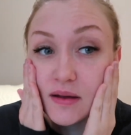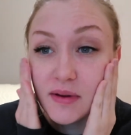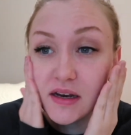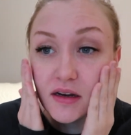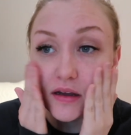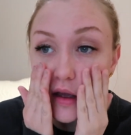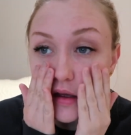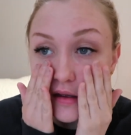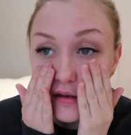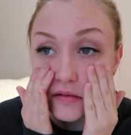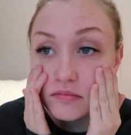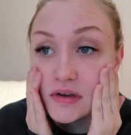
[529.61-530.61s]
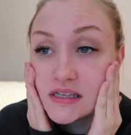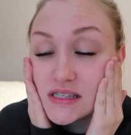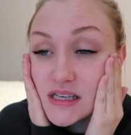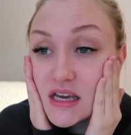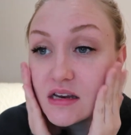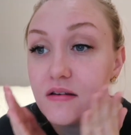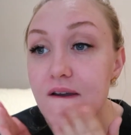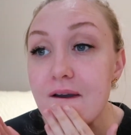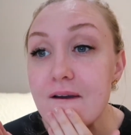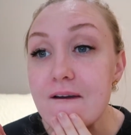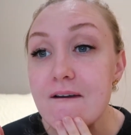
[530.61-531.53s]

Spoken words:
I mean, my skin,